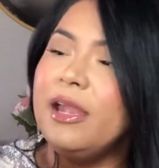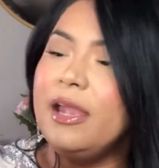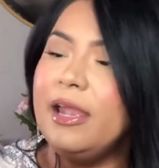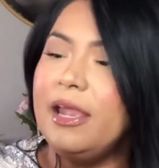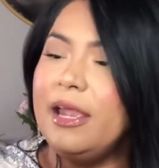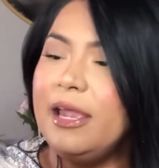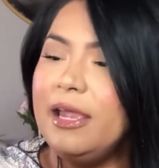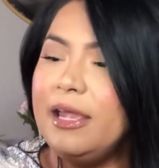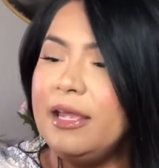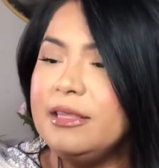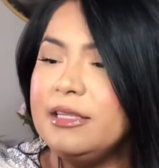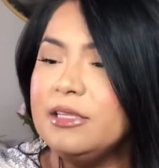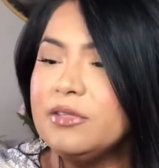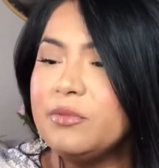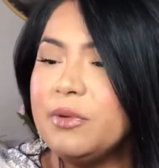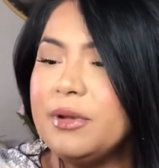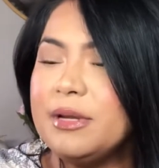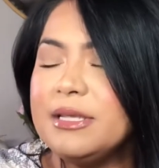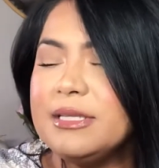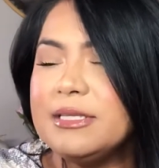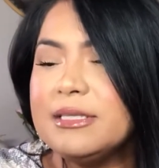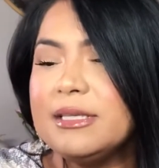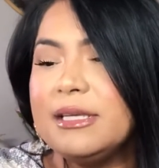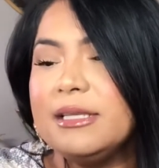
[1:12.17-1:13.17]
And this one
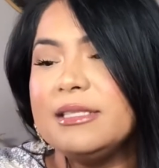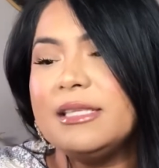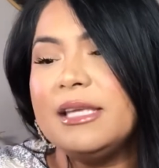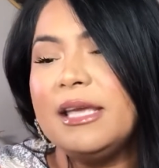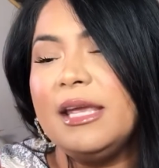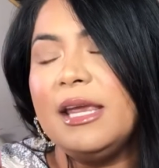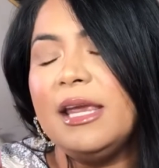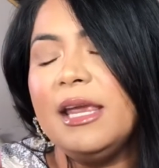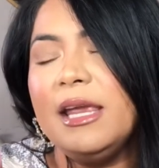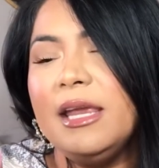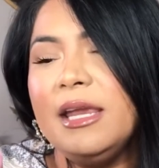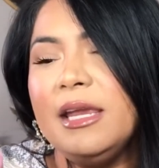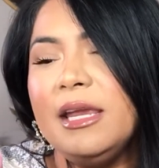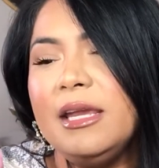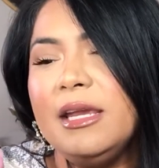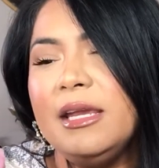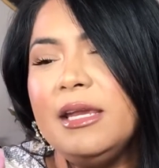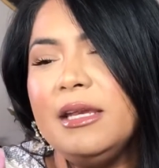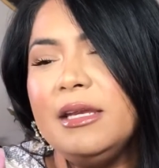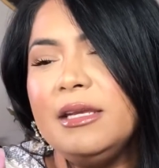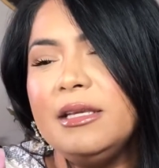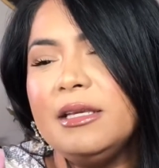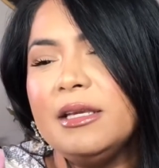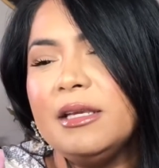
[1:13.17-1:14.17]
is the
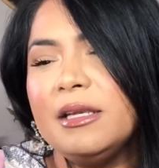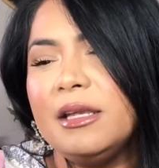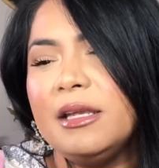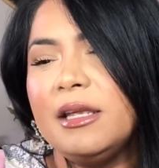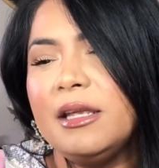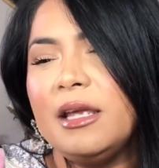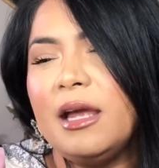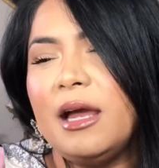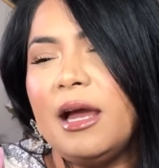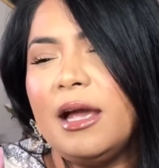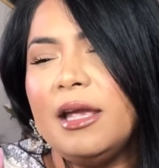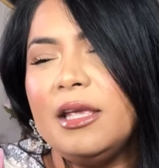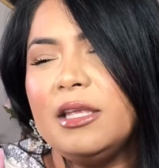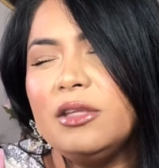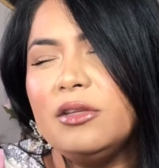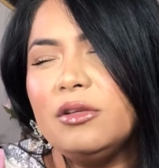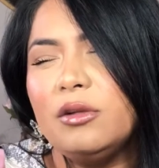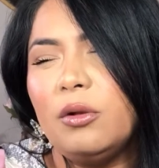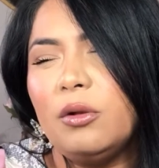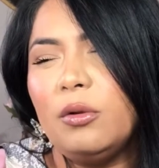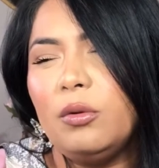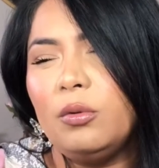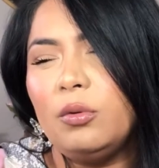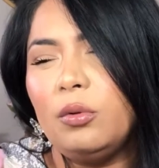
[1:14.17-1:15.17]
Tint
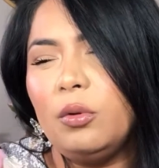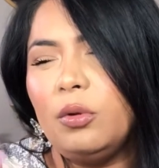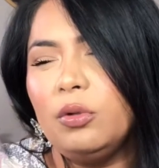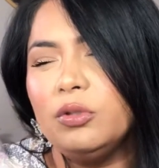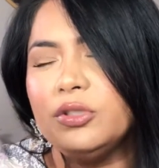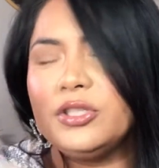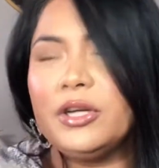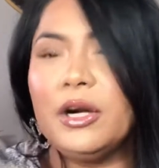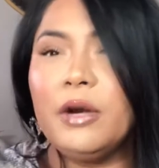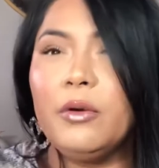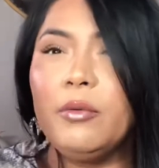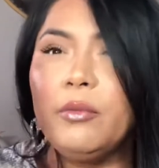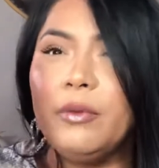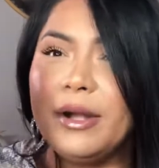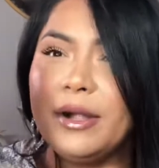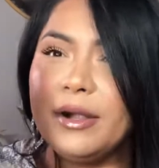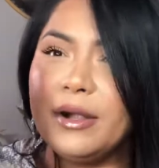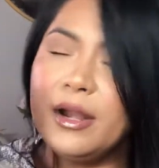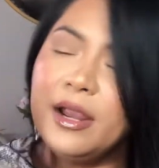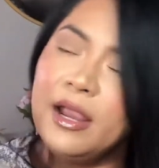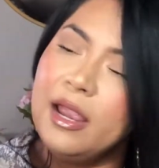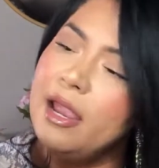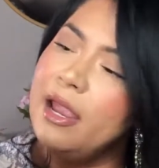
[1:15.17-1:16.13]
Idol Ultra Wear,